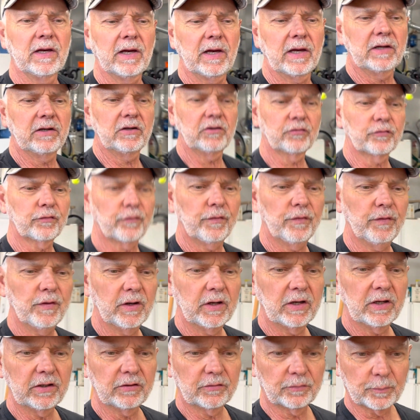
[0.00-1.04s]
I just
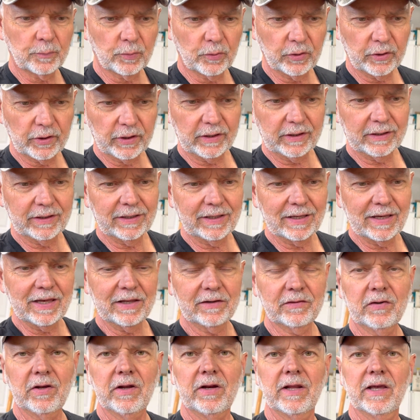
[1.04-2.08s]
finished putting uh,
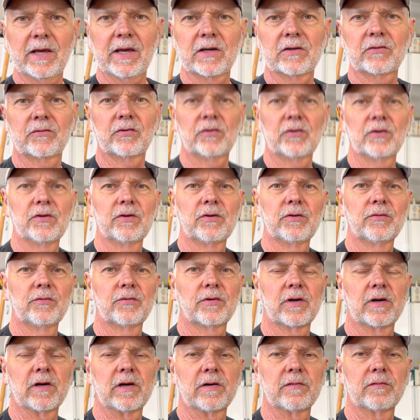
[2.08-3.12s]
10 ounces
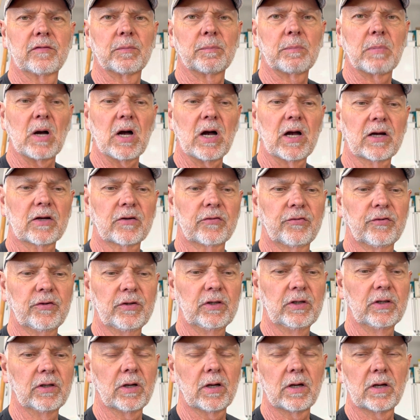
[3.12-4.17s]
of
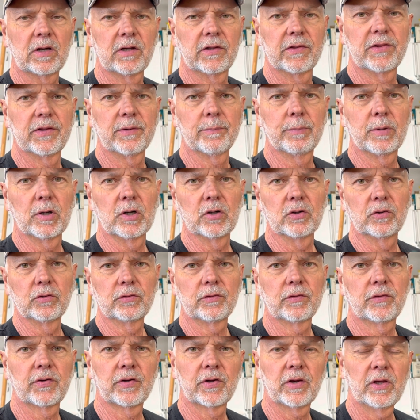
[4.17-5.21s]
epoxy on the
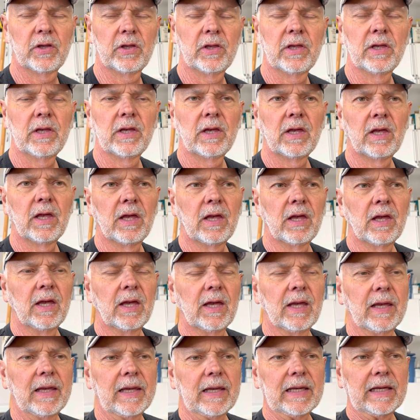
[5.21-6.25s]
boat
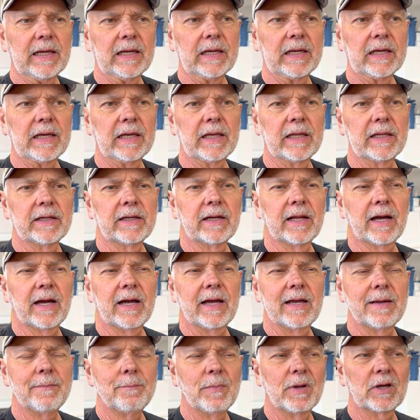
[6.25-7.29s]
and
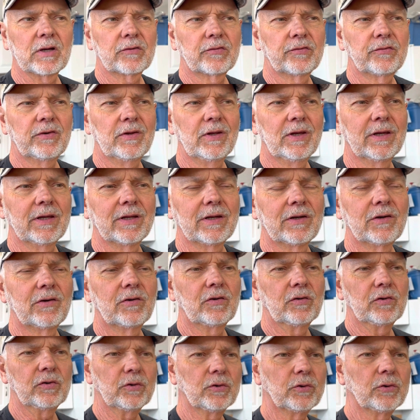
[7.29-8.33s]
I mixed in
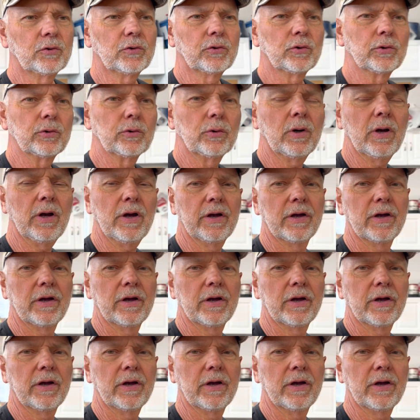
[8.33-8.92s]
two